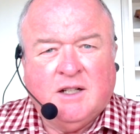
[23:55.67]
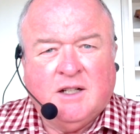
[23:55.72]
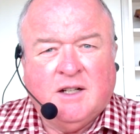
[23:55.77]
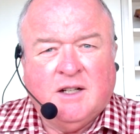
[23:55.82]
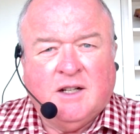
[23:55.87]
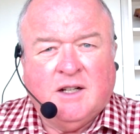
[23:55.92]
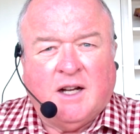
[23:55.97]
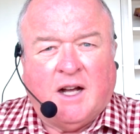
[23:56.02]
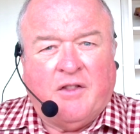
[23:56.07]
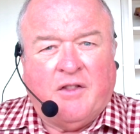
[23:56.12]

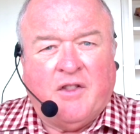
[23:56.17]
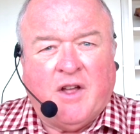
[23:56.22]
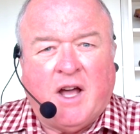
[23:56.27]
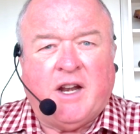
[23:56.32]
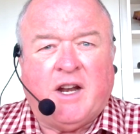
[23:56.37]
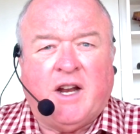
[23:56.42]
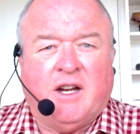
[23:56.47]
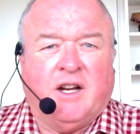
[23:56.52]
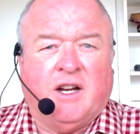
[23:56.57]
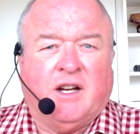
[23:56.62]
And that
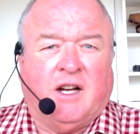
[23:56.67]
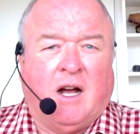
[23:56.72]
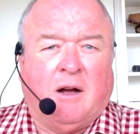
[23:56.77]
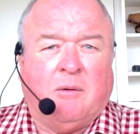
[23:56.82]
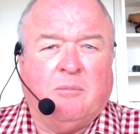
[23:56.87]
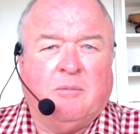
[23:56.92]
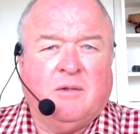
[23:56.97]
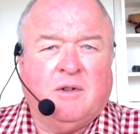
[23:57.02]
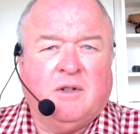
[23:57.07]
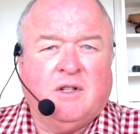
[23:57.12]
ended up
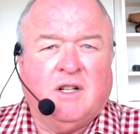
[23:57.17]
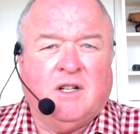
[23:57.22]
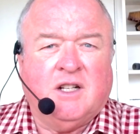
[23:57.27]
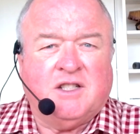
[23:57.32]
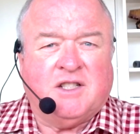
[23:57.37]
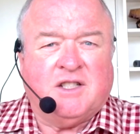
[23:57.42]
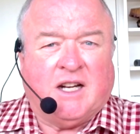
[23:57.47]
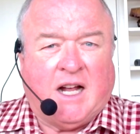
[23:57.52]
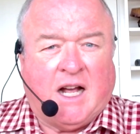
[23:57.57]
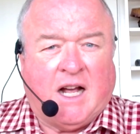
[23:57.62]
as an
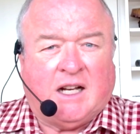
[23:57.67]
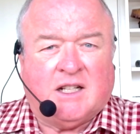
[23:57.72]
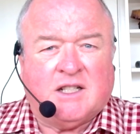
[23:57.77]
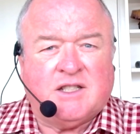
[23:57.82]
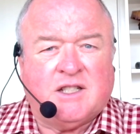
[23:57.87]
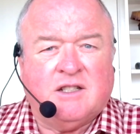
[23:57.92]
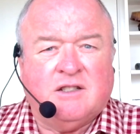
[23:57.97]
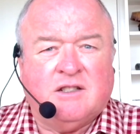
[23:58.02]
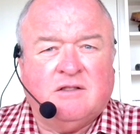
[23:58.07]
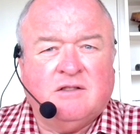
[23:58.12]

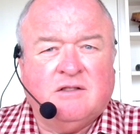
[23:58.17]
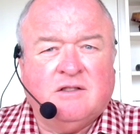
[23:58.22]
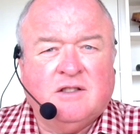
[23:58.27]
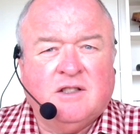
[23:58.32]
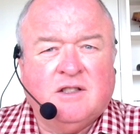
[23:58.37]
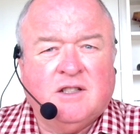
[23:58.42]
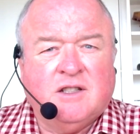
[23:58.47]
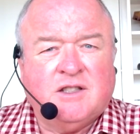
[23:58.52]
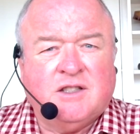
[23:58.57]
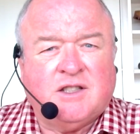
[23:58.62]
Allison
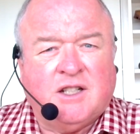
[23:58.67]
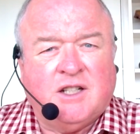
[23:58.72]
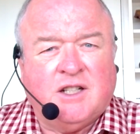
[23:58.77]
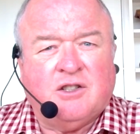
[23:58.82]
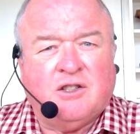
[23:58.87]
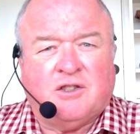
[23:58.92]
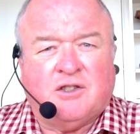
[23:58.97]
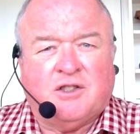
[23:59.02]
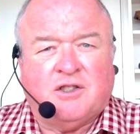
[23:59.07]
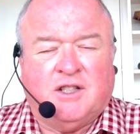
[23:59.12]

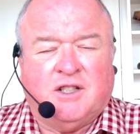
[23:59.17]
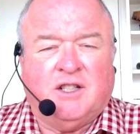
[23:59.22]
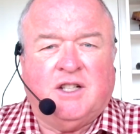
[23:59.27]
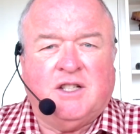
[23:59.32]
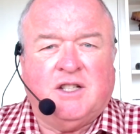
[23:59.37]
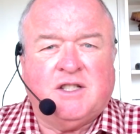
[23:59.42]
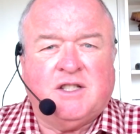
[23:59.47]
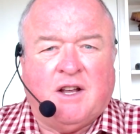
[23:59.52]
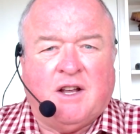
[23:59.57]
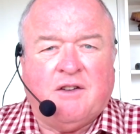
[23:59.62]
CLT
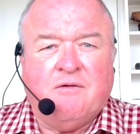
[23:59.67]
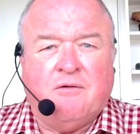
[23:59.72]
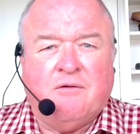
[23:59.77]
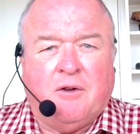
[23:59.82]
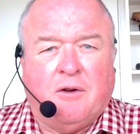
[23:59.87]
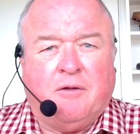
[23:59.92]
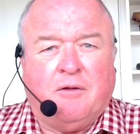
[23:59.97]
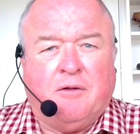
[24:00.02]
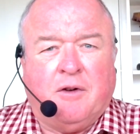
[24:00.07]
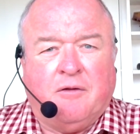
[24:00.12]

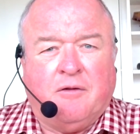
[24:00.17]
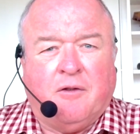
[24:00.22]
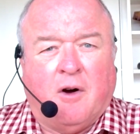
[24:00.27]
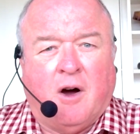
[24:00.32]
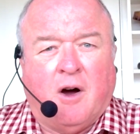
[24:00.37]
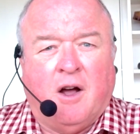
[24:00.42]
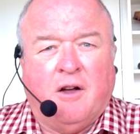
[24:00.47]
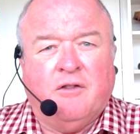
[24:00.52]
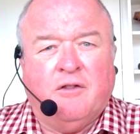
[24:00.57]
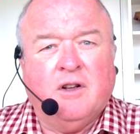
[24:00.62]

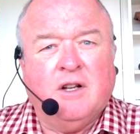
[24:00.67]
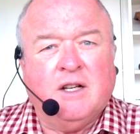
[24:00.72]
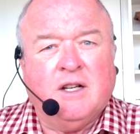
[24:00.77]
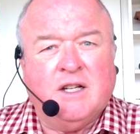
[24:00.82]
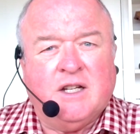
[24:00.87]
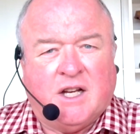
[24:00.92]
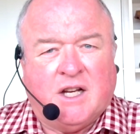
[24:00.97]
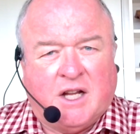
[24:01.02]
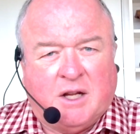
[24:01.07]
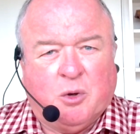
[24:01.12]
755
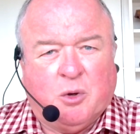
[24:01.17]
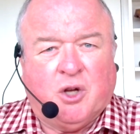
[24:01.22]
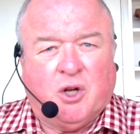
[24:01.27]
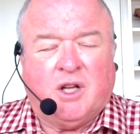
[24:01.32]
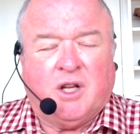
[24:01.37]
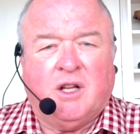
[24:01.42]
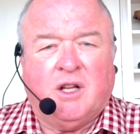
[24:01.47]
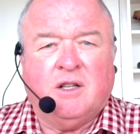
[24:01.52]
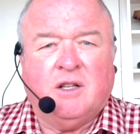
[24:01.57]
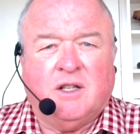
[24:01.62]
DB,
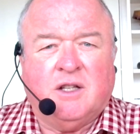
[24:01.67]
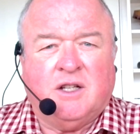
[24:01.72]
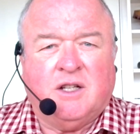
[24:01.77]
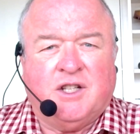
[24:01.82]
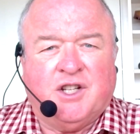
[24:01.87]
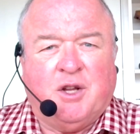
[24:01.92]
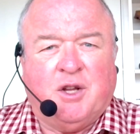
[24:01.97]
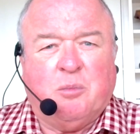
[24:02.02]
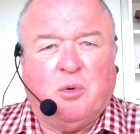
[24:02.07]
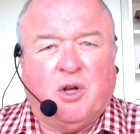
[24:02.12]

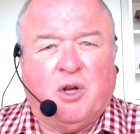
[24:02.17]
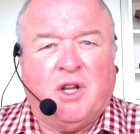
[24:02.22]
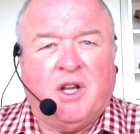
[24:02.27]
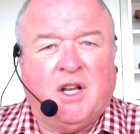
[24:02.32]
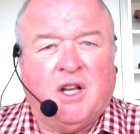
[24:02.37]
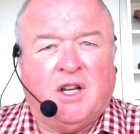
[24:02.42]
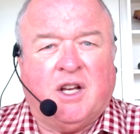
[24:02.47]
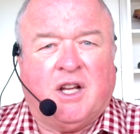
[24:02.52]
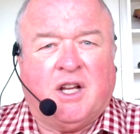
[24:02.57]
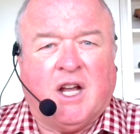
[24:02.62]
DB
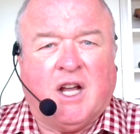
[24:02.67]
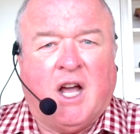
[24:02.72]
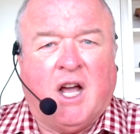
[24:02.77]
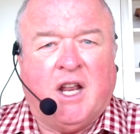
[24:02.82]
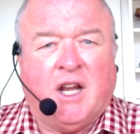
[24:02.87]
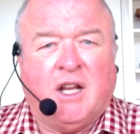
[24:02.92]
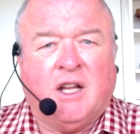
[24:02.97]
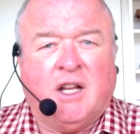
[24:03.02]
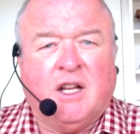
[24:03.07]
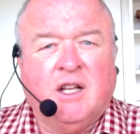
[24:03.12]

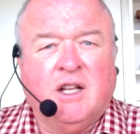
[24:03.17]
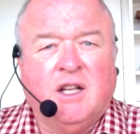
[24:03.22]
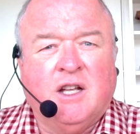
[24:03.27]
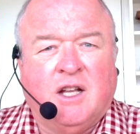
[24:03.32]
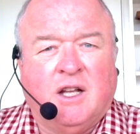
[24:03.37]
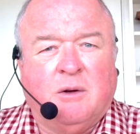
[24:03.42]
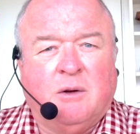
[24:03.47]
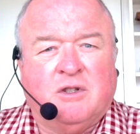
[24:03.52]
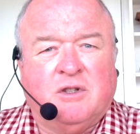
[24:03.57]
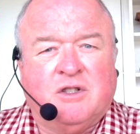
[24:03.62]
indicating it
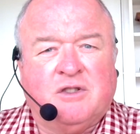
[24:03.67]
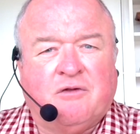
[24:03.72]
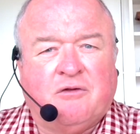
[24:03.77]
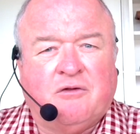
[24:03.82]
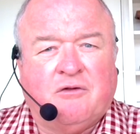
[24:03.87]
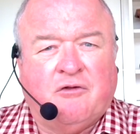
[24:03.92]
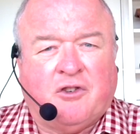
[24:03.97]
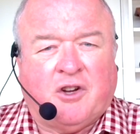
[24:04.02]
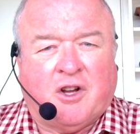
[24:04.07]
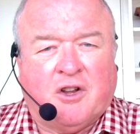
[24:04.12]
was
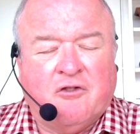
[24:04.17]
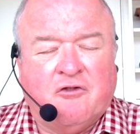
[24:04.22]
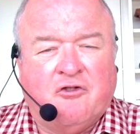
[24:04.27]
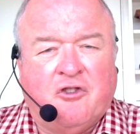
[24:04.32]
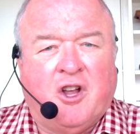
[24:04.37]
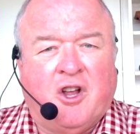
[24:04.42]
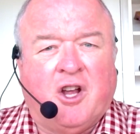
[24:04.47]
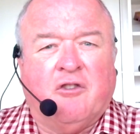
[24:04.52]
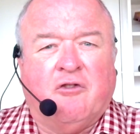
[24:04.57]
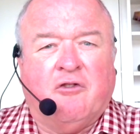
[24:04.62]

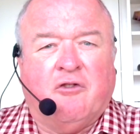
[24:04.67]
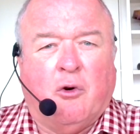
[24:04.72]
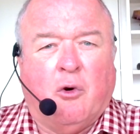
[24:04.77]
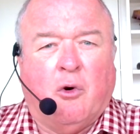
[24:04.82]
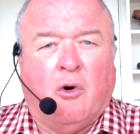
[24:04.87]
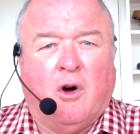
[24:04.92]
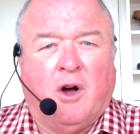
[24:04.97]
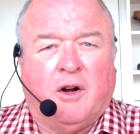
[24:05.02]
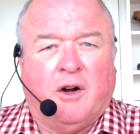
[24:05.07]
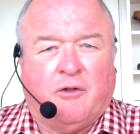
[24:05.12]
configured for
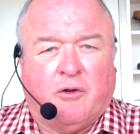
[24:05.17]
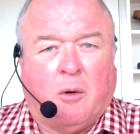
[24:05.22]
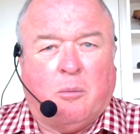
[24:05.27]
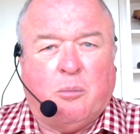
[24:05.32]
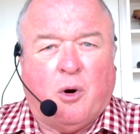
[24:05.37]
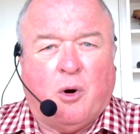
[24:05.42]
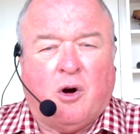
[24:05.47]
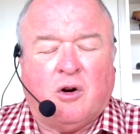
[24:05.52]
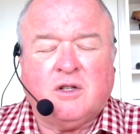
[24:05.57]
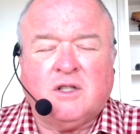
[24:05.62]
a drop
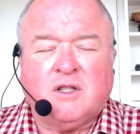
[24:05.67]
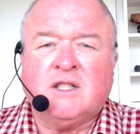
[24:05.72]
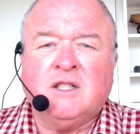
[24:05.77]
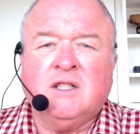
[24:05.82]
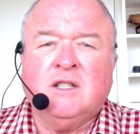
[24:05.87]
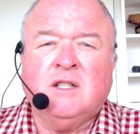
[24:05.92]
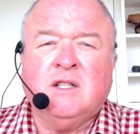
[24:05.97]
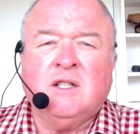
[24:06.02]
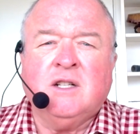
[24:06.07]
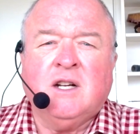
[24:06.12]
box.
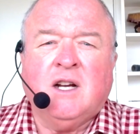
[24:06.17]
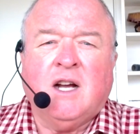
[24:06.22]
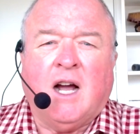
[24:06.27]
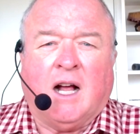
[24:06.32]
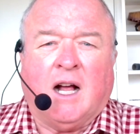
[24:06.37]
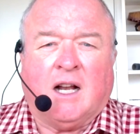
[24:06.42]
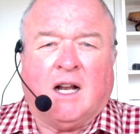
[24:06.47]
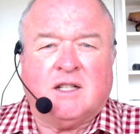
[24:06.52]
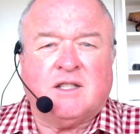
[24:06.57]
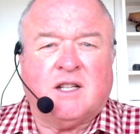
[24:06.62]

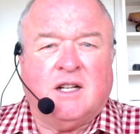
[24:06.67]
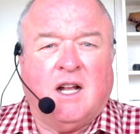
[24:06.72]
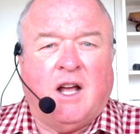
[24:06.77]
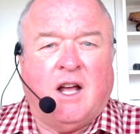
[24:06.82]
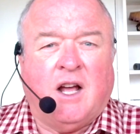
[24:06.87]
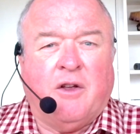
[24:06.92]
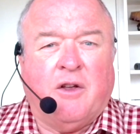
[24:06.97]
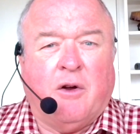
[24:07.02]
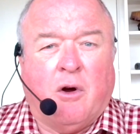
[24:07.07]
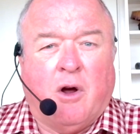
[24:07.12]
Allison had
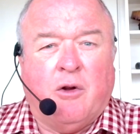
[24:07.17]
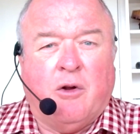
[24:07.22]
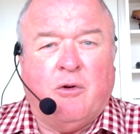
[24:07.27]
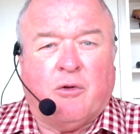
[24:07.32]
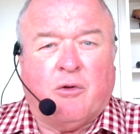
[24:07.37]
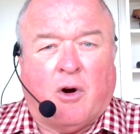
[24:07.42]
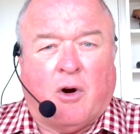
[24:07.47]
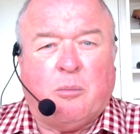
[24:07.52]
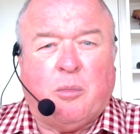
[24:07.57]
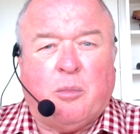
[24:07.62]
their own
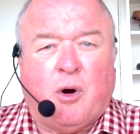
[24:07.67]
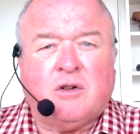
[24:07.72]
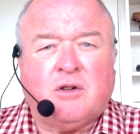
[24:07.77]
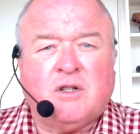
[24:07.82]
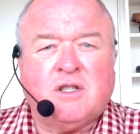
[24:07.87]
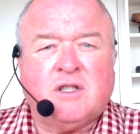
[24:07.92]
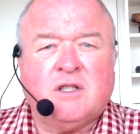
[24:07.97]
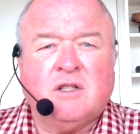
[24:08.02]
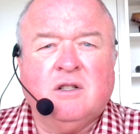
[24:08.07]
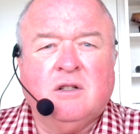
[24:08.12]
drop box.
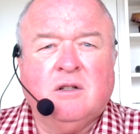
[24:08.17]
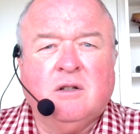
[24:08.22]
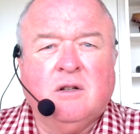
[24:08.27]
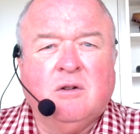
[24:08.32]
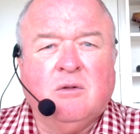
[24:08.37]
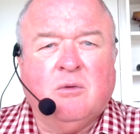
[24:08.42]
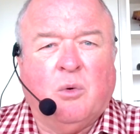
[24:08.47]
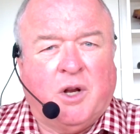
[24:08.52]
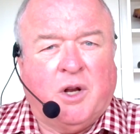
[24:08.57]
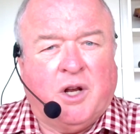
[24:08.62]

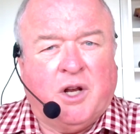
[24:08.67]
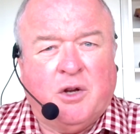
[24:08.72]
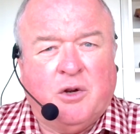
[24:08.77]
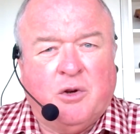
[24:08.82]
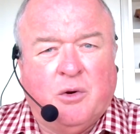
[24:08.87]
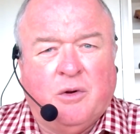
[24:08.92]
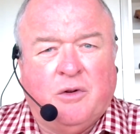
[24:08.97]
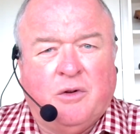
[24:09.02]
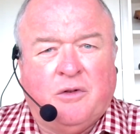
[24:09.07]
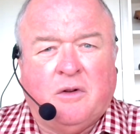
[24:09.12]
We didn't
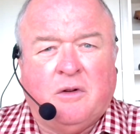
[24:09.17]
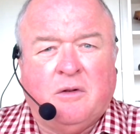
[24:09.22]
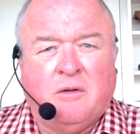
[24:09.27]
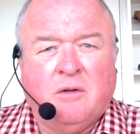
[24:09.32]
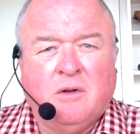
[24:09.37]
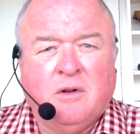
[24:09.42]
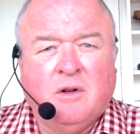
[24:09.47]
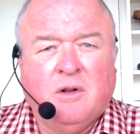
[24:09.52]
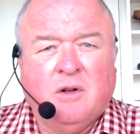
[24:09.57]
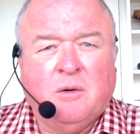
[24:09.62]
use it
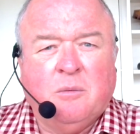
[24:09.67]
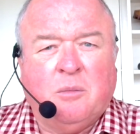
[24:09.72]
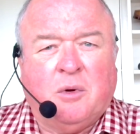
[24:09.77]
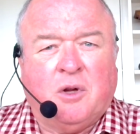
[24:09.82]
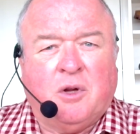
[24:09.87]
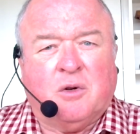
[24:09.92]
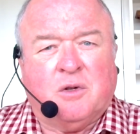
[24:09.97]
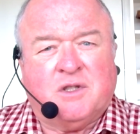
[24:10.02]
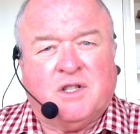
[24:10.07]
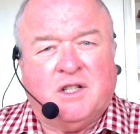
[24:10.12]

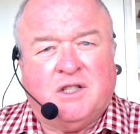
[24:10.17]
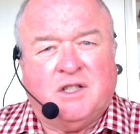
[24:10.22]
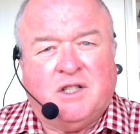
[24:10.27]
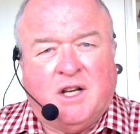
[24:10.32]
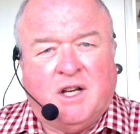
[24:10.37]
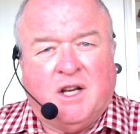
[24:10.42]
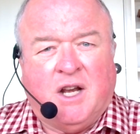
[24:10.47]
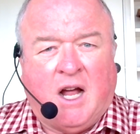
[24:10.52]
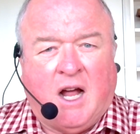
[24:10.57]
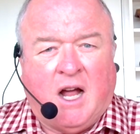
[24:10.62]
because it didn't
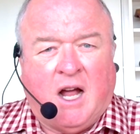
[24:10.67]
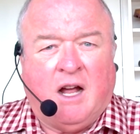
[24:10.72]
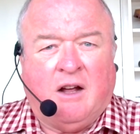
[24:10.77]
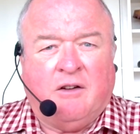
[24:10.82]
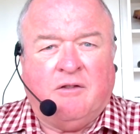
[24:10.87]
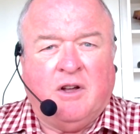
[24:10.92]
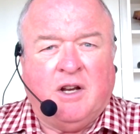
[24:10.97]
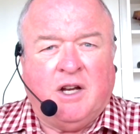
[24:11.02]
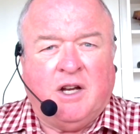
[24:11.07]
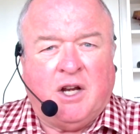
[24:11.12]
have
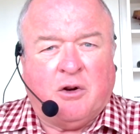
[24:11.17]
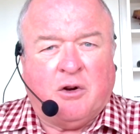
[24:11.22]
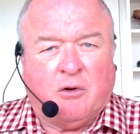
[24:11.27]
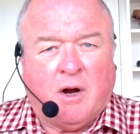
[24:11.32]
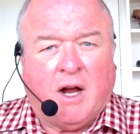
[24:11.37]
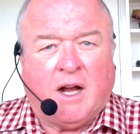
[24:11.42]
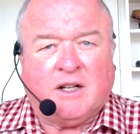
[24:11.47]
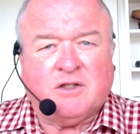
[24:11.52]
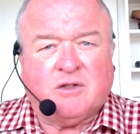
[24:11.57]
an interaxle